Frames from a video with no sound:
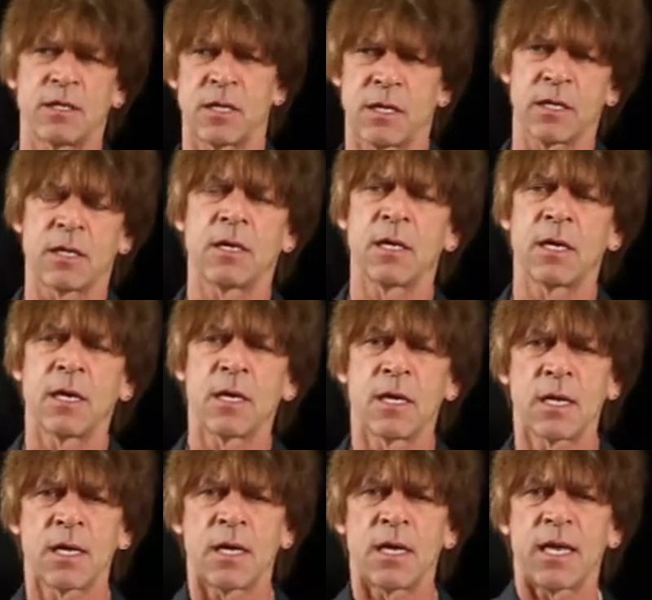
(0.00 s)
You know,
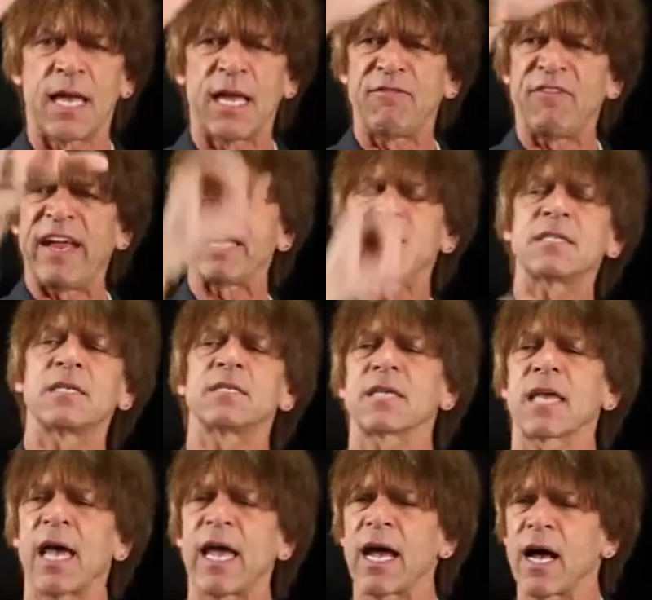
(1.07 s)
advanced, it's
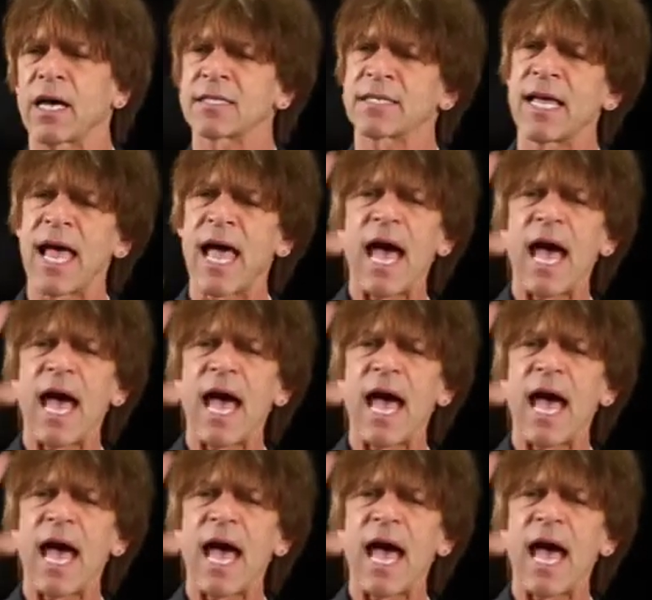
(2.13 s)
chaos.